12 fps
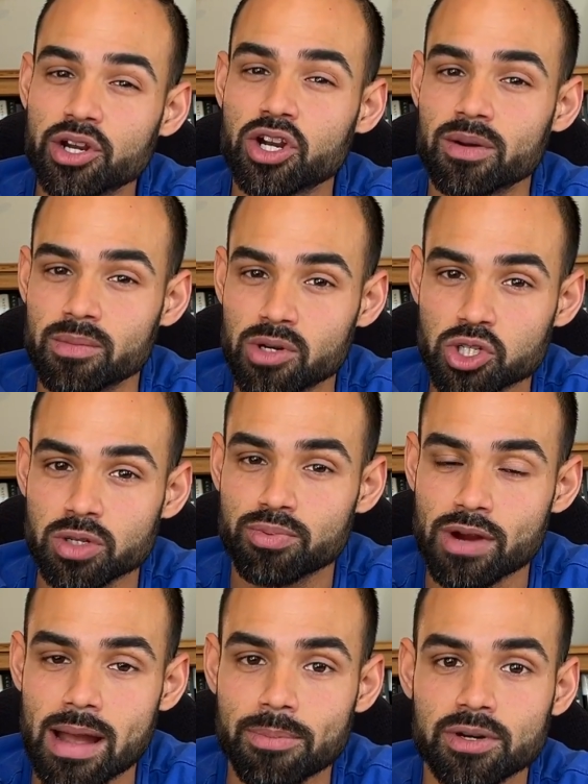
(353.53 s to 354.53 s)
commercial
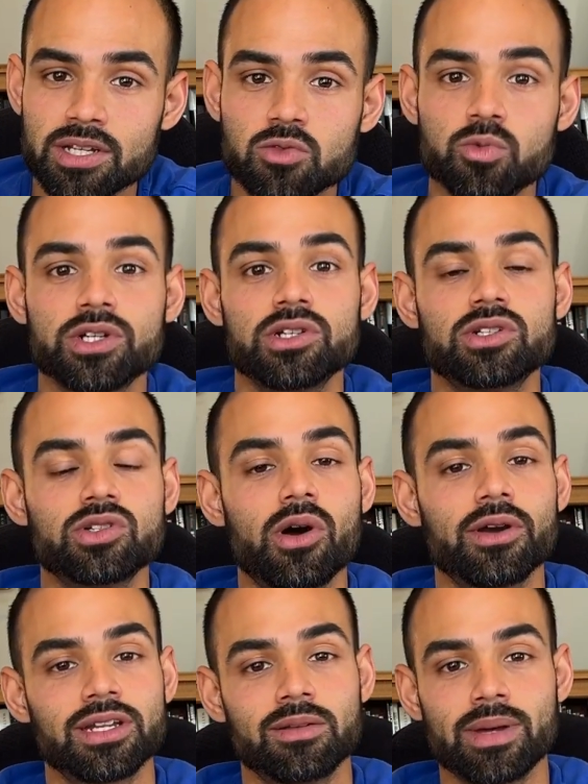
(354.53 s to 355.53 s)
properties where you're
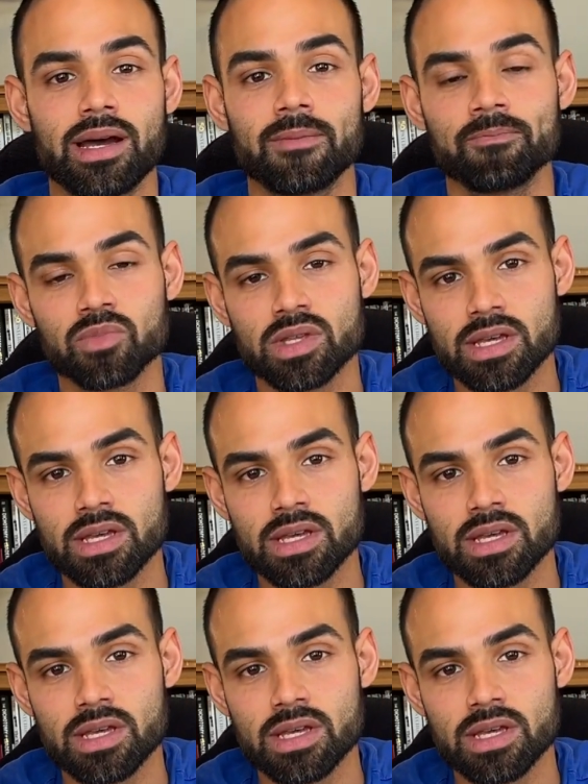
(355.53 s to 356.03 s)
talking about